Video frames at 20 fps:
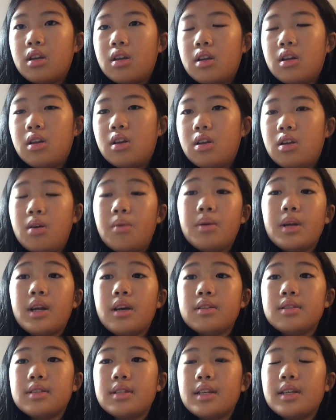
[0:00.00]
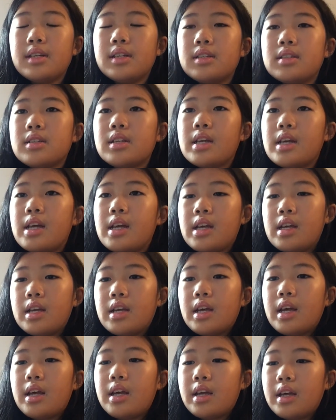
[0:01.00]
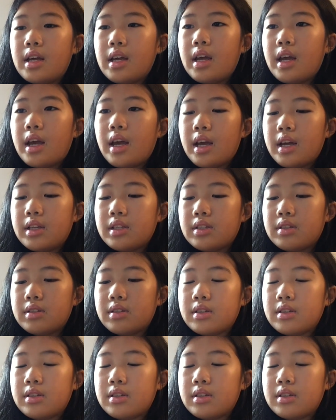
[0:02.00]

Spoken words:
no one else's, and